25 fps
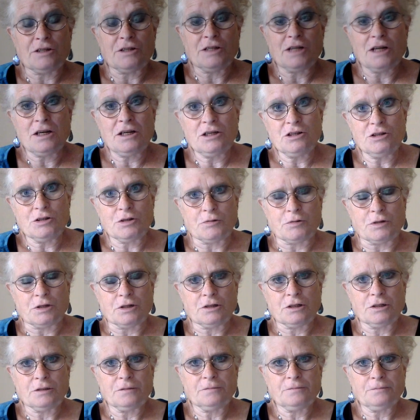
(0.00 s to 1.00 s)
Satir's
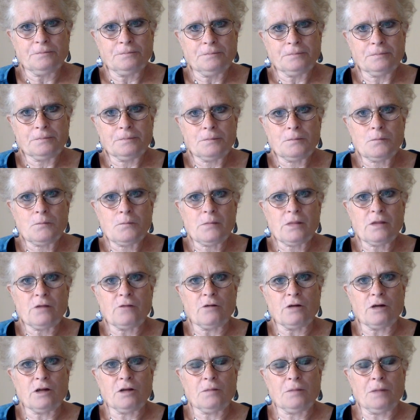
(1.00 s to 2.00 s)
work,
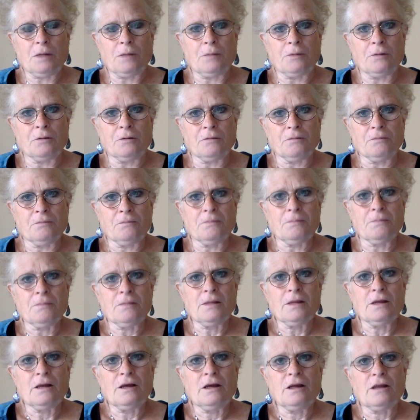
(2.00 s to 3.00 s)
one of the people
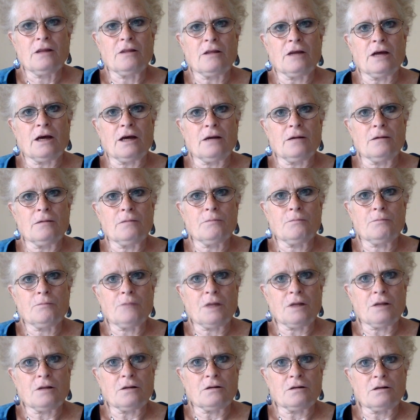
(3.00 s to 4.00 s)
that
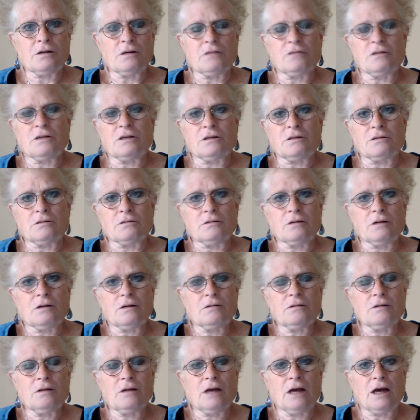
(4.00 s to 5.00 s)
Bandler and Grinder
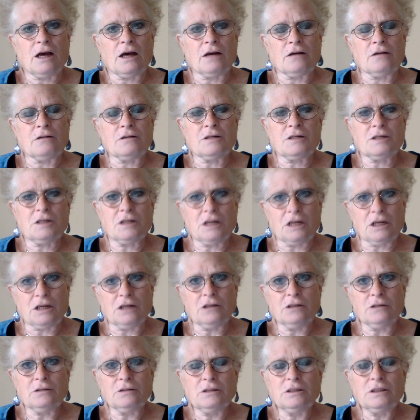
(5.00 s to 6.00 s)
had
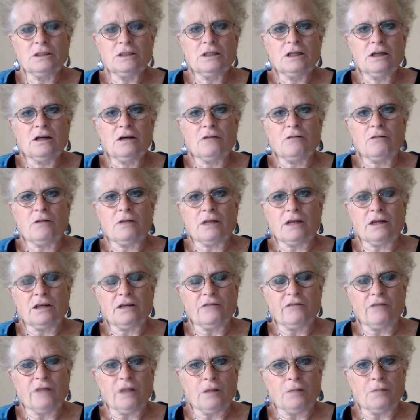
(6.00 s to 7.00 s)
studied when they
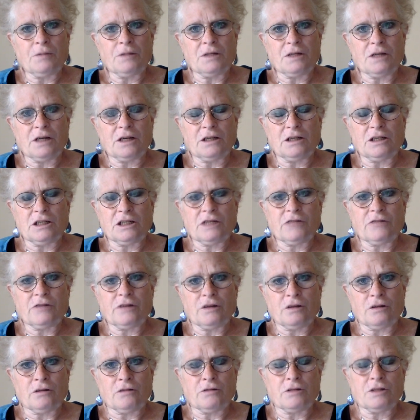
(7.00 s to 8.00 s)
developed the techniques for
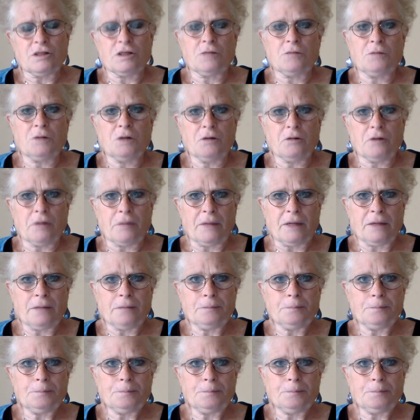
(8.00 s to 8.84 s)
neurolinguistic programming.